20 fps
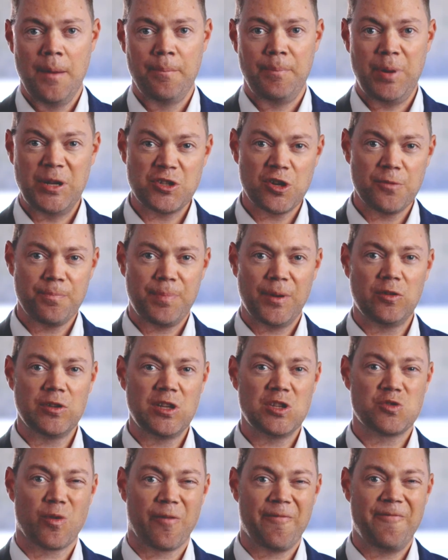Picture
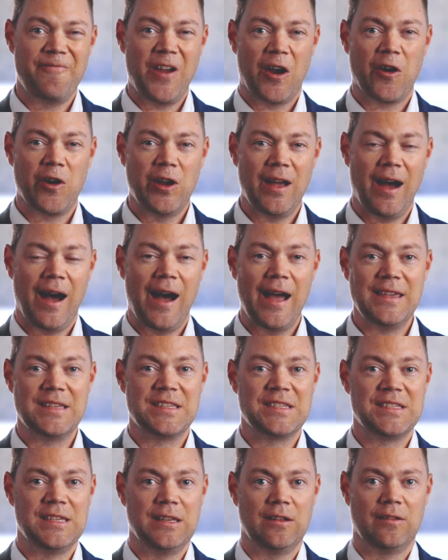buildings with very high
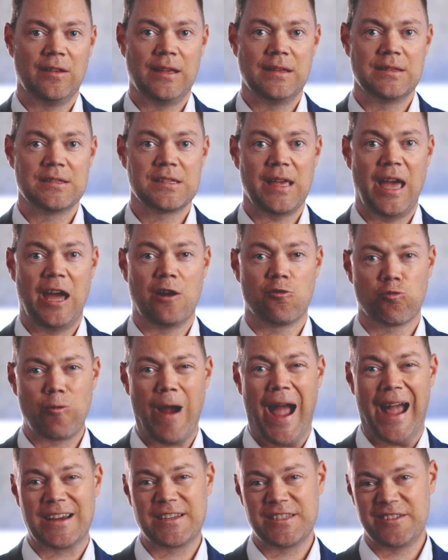ceilings and
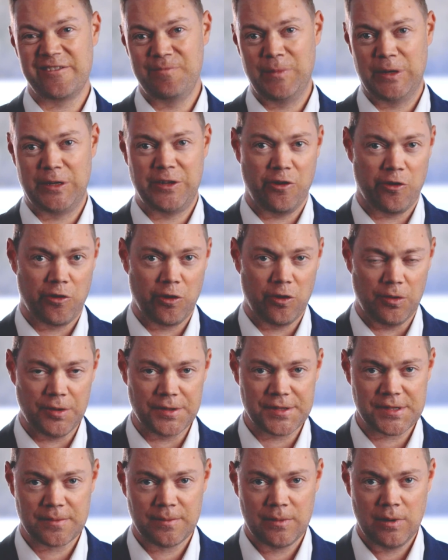racks of
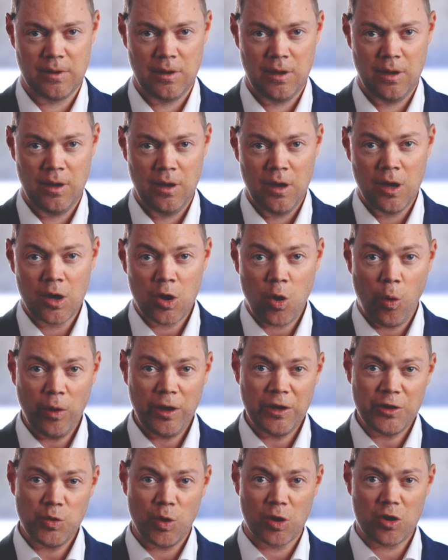materials. Going
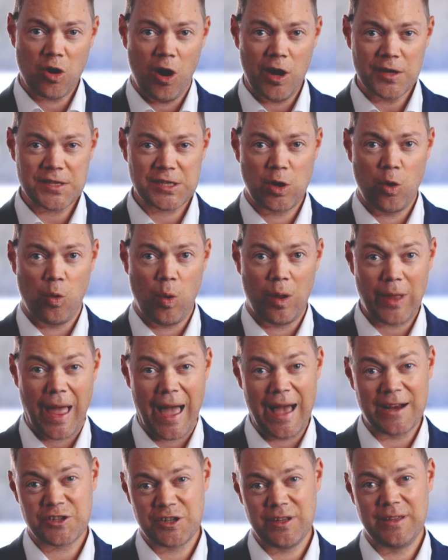into a Costco will
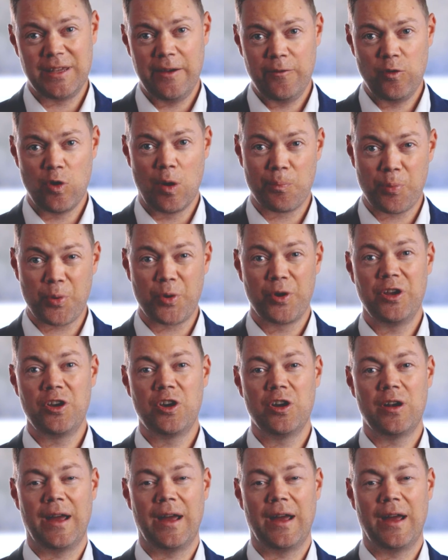actually give you a pretty good